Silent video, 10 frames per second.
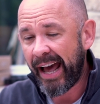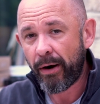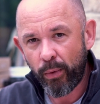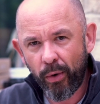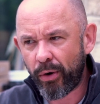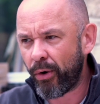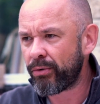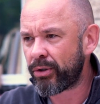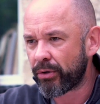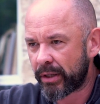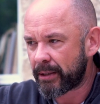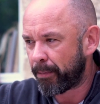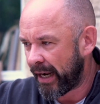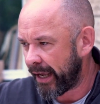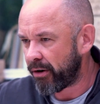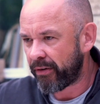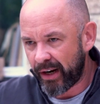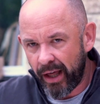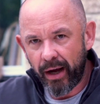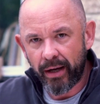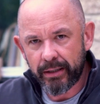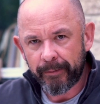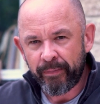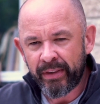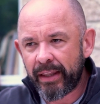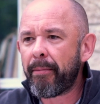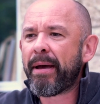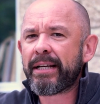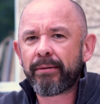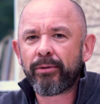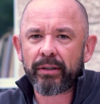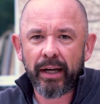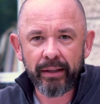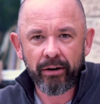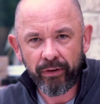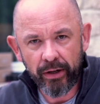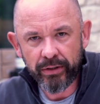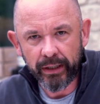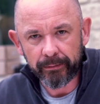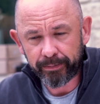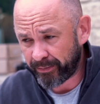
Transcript: and walk onto this plane of glass that makes them look like they're floating